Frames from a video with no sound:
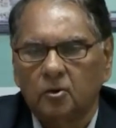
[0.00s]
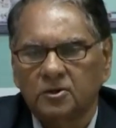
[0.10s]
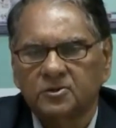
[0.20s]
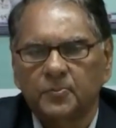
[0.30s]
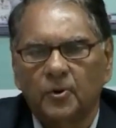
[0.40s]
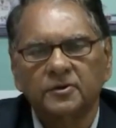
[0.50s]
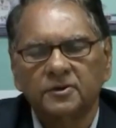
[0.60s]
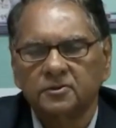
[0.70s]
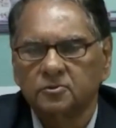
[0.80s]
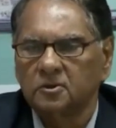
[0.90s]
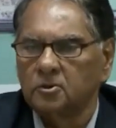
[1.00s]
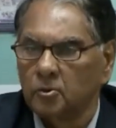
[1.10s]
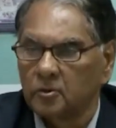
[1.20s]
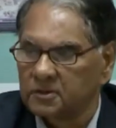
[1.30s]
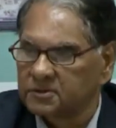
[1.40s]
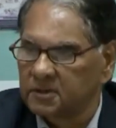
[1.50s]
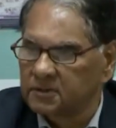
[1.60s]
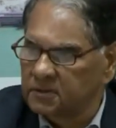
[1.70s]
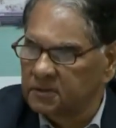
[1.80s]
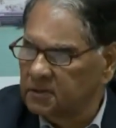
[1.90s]
corresponding to the local
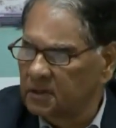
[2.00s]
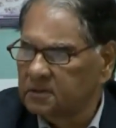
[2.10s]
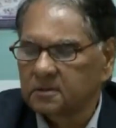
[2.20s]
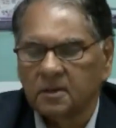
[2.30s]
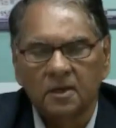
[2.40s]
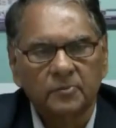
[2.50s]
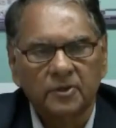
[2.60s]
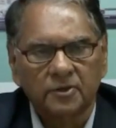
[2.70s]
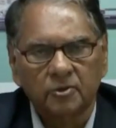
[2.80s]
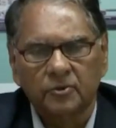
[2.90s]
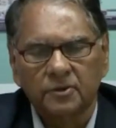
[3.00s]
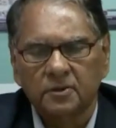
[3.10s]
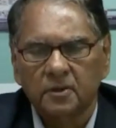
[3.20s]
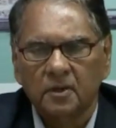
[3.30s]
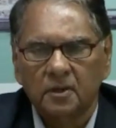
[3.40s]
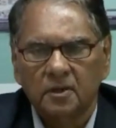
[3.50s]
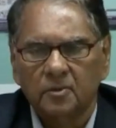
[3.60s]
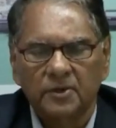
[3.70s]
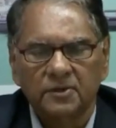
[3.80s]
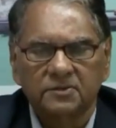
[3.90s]
strengthening that can be adequate
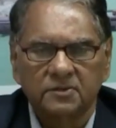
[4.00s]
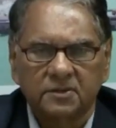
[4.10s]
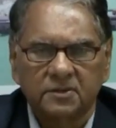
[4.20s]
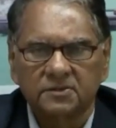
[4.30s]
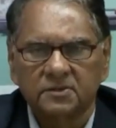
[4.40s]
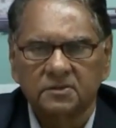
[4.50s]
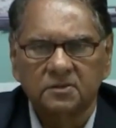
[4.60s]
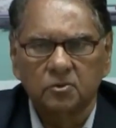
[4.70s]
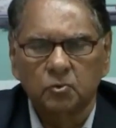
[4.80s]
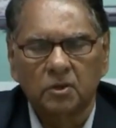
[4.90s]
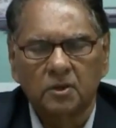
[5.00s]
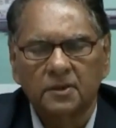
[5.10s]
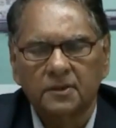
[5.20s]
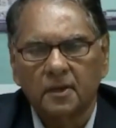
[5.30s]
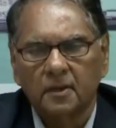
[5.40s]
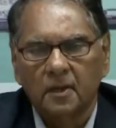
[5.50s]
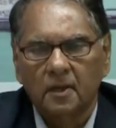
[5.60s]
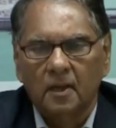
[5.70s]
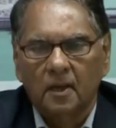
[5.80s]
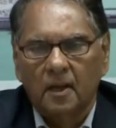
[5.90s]
in many such cases in the rural area.
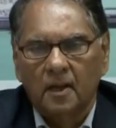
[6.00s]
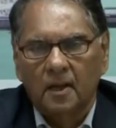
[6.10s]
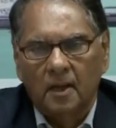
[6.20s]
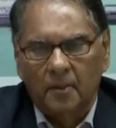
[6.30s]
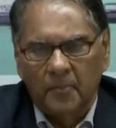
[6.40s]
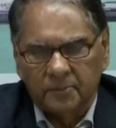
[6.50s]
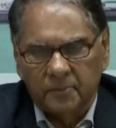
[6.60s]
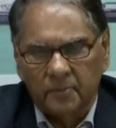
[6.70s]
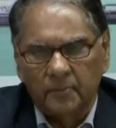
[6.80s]
But